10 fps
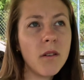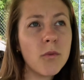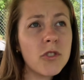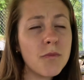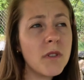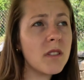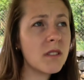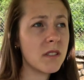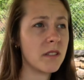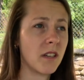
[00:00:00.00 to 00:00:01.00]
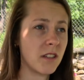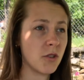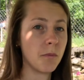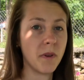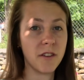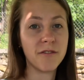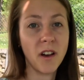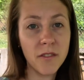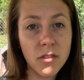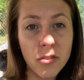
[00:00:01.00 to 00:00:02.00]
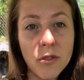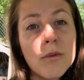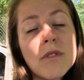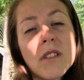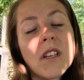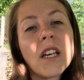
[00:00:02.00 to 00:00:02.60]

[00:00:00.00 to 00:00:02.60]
which means that you pay €5,